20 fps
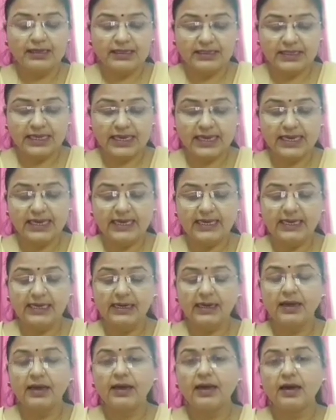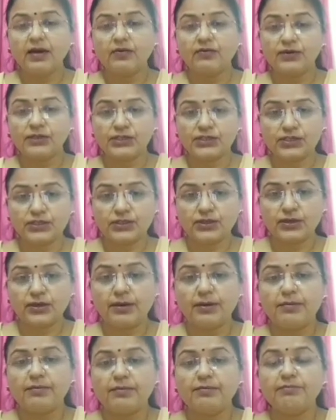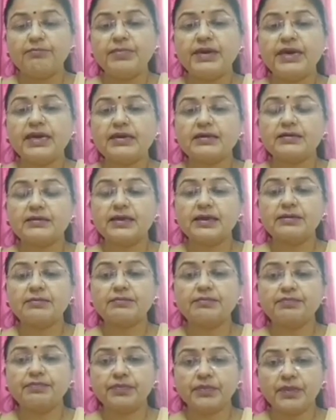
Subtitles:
tail which make them